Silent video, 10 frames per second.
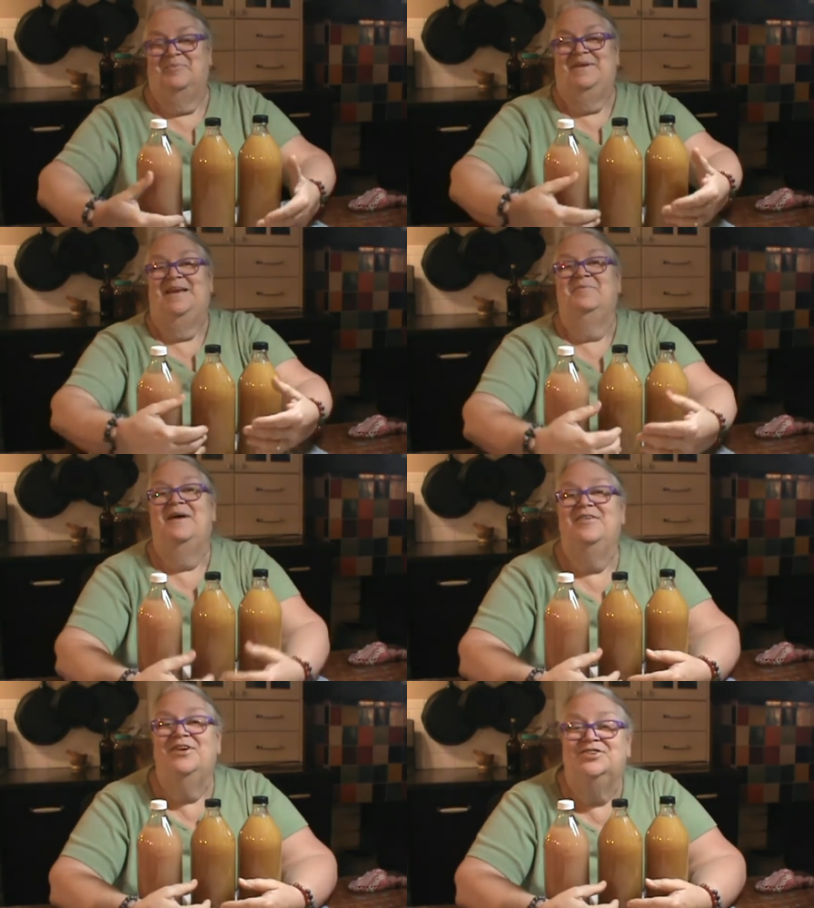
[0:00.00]
But anyway,
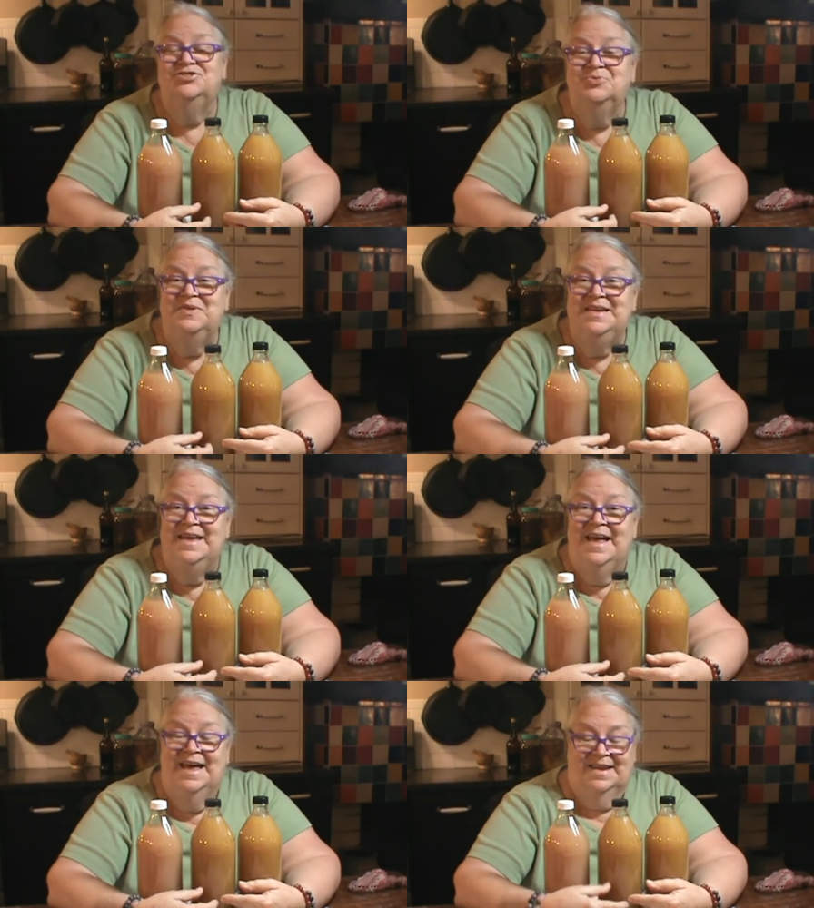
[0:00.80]
I thought you would
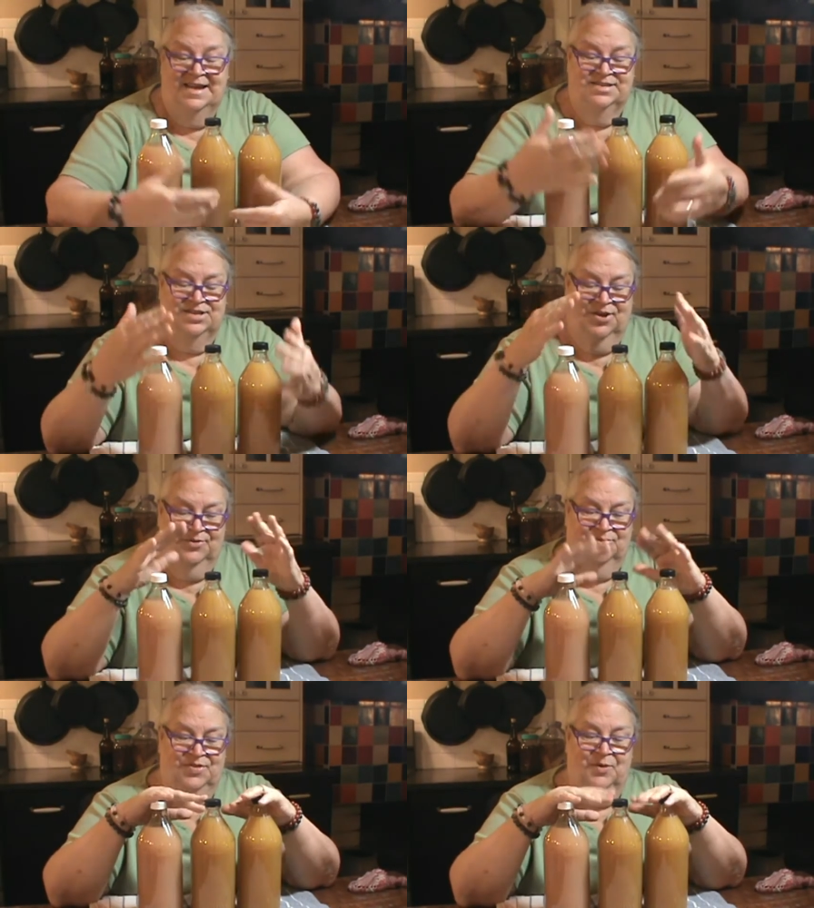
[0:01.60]
like to know.
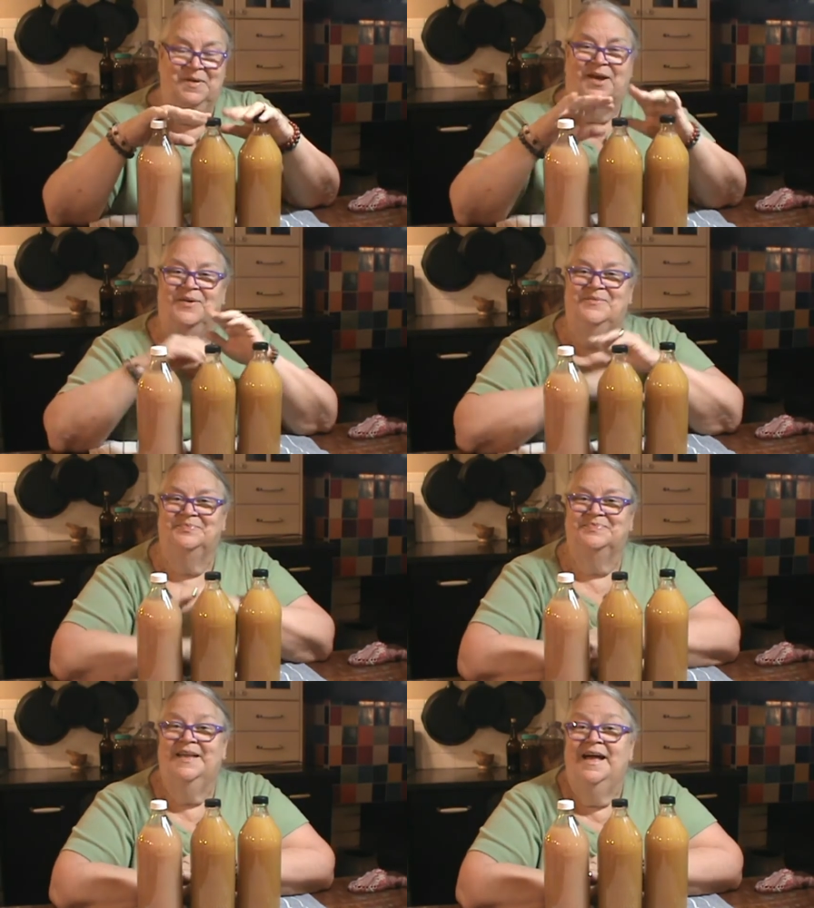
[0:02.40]
So there we go.
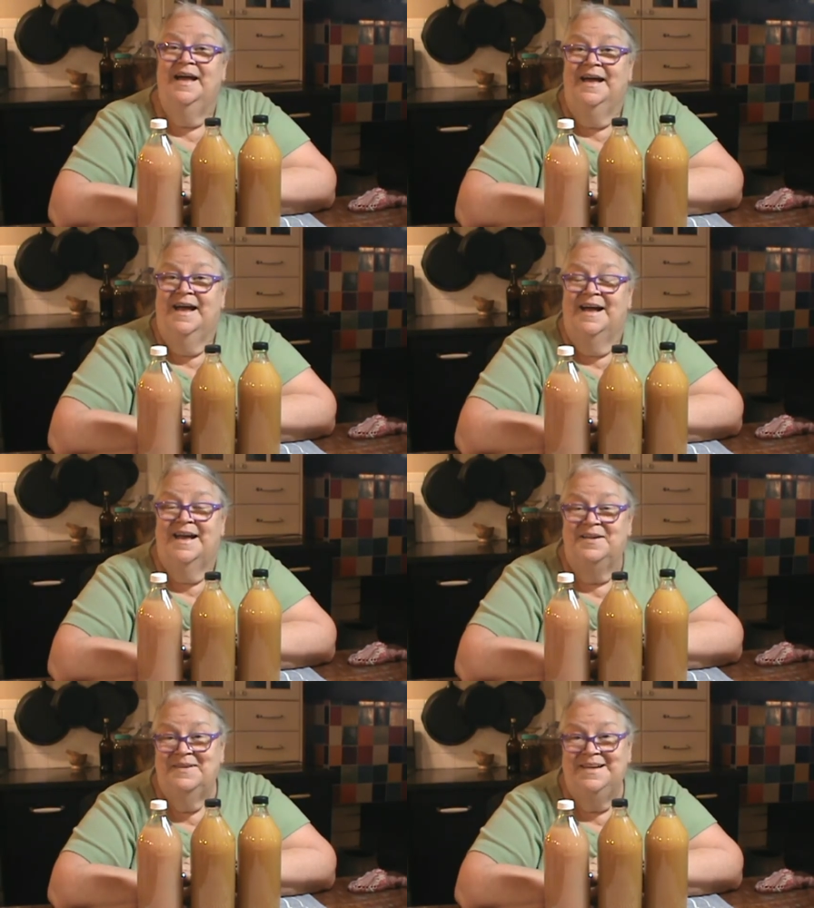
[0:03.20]

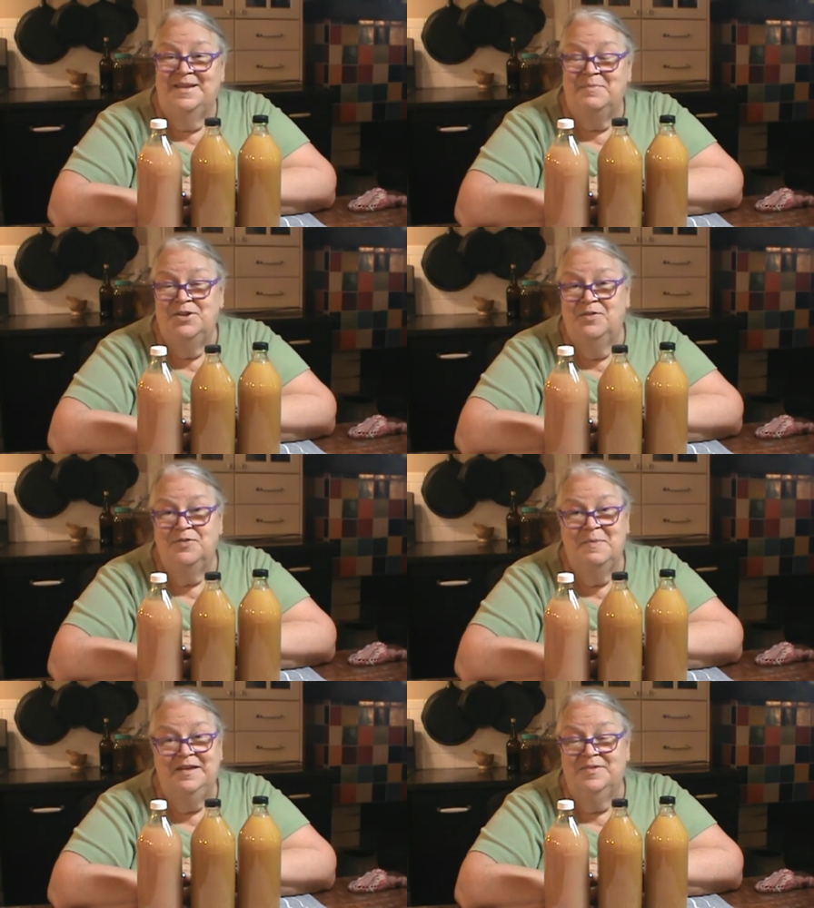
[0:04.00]
Anyway, let me know if you
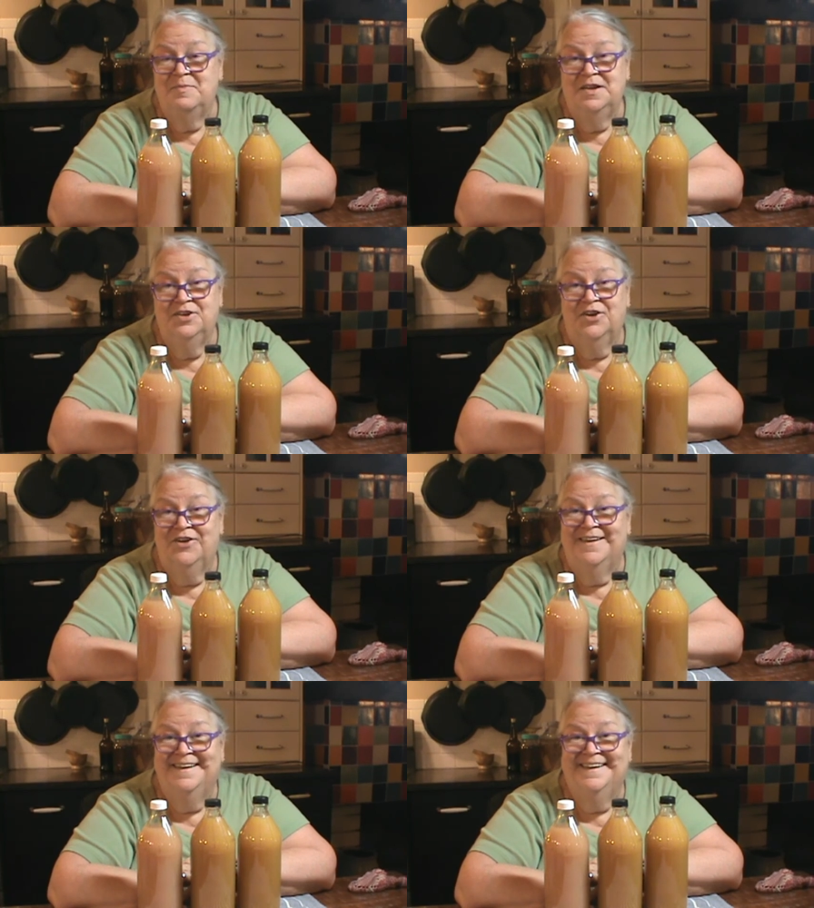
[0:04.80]
make some vinegar.